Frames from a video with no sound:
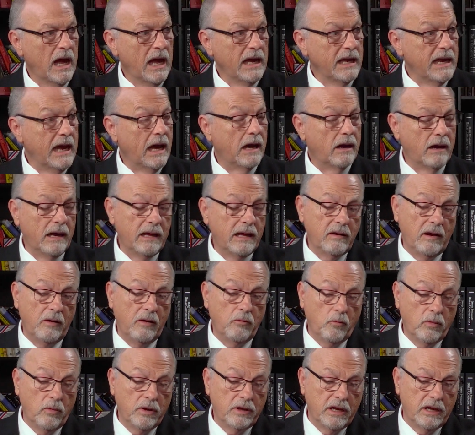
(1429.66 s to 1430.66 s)
Yeah,
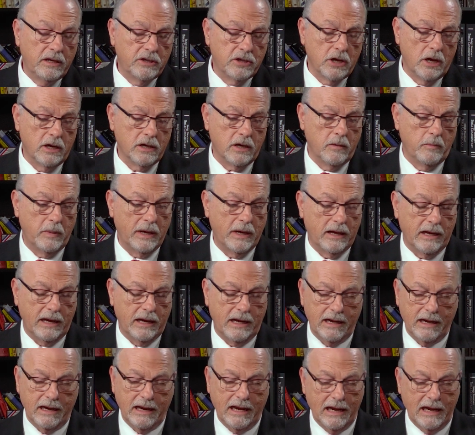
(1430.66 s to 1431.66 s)
and when they talk about,
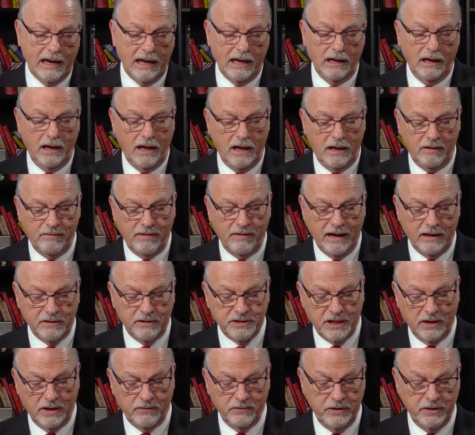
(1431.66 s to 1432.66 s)
and I love how
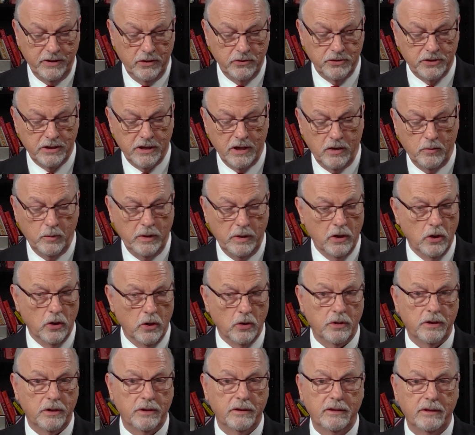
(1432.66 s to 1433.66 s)
several years ago we
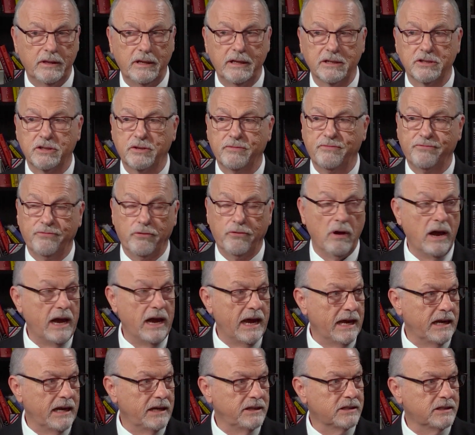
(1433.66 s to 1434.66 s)
heard this
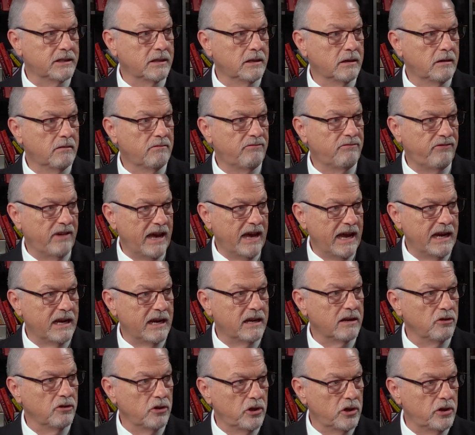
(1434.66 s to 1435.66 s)
phrase,
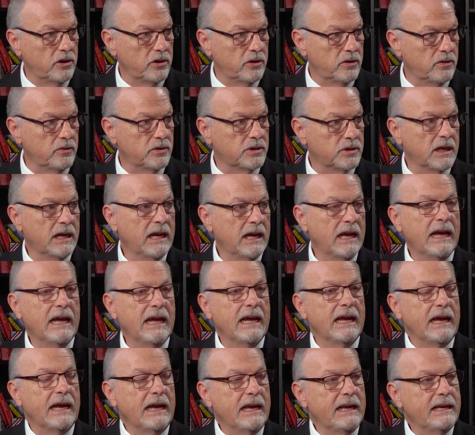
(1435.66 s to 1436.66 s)
fake news.
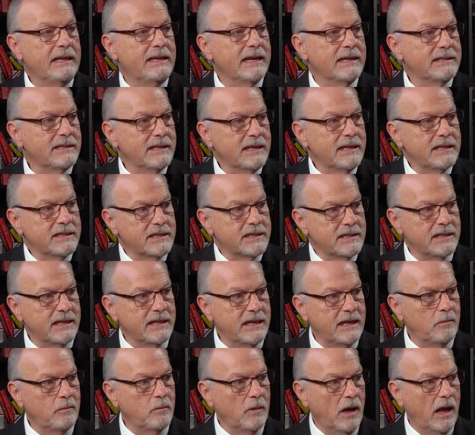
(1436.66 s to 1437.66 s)
Doesn't it
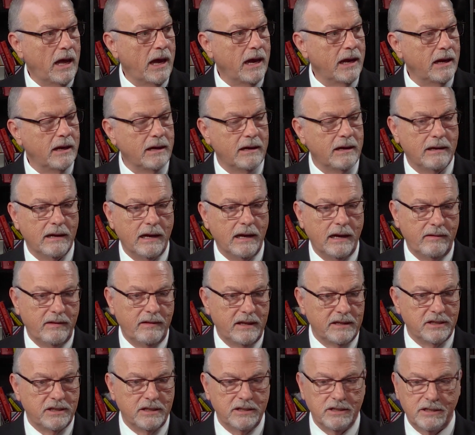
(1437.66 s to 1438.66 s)
seem like, and
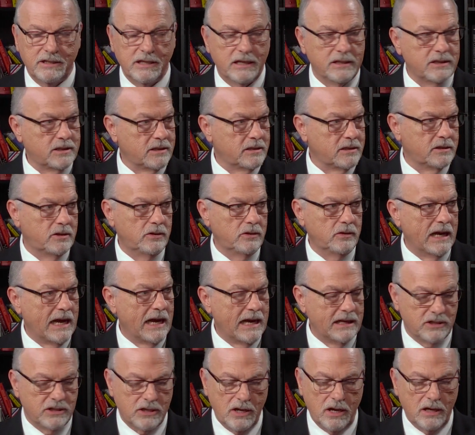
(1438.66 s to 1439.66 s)
this is just two
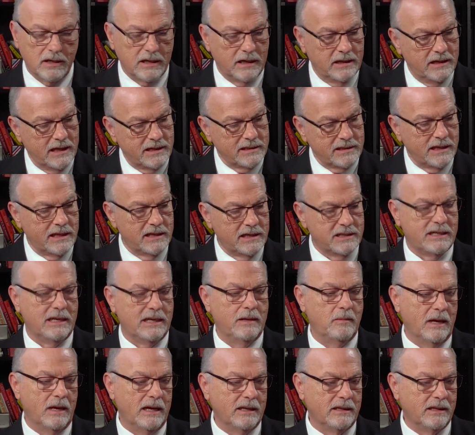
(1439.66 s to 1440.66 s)
guys talking, doesn't it
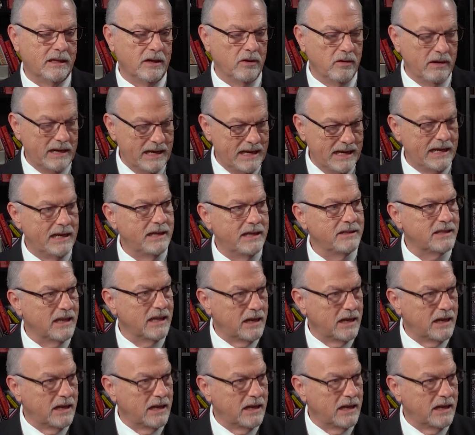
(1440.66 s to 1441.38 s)
seem like there is